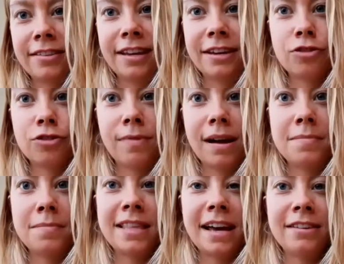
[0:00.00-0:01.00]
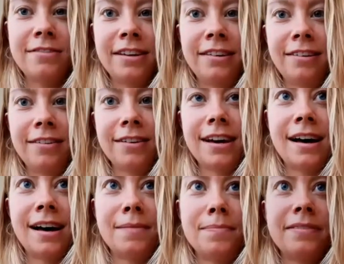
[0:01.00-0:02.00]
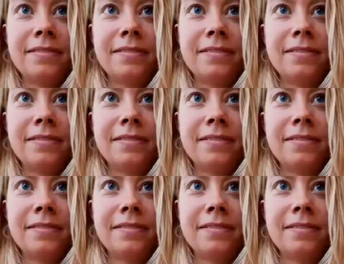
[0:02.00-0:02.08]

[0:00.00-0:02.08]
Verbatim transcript: on the interwebs that you can look up